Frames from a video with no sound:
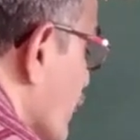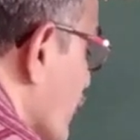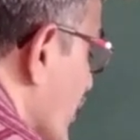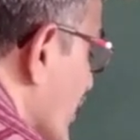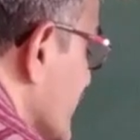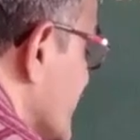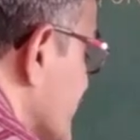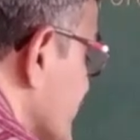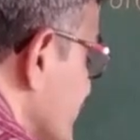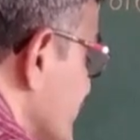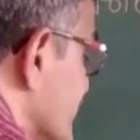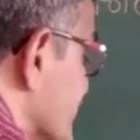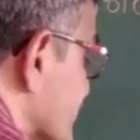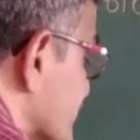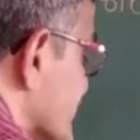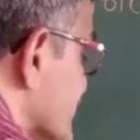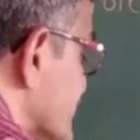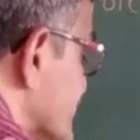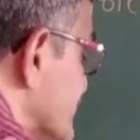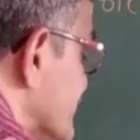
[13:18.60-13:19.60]
water.
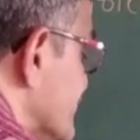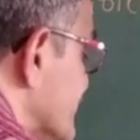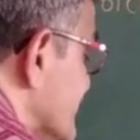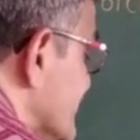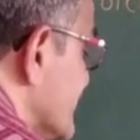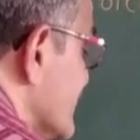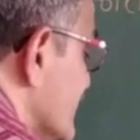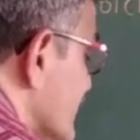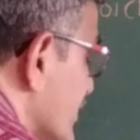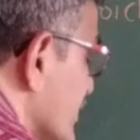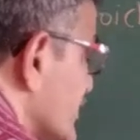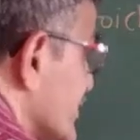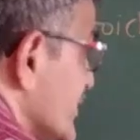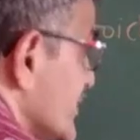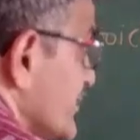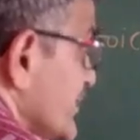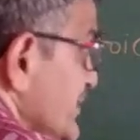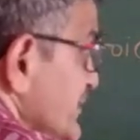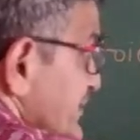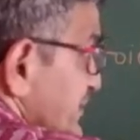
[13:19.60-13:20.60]
Water
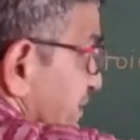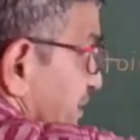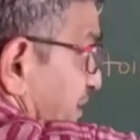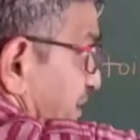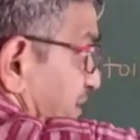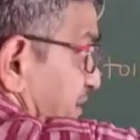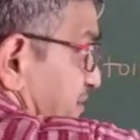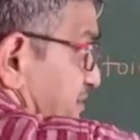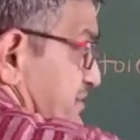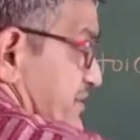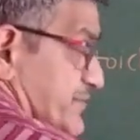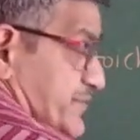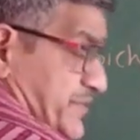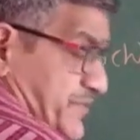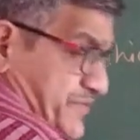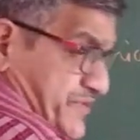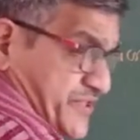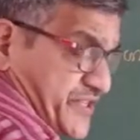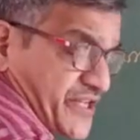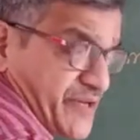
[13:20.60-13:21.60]
means here in terms
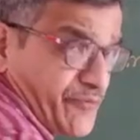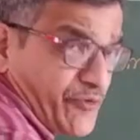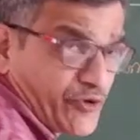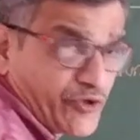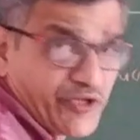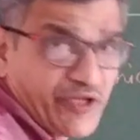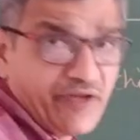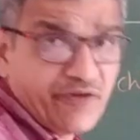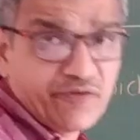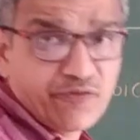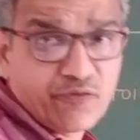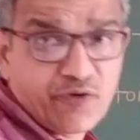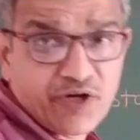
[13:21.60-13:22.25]
of steam only.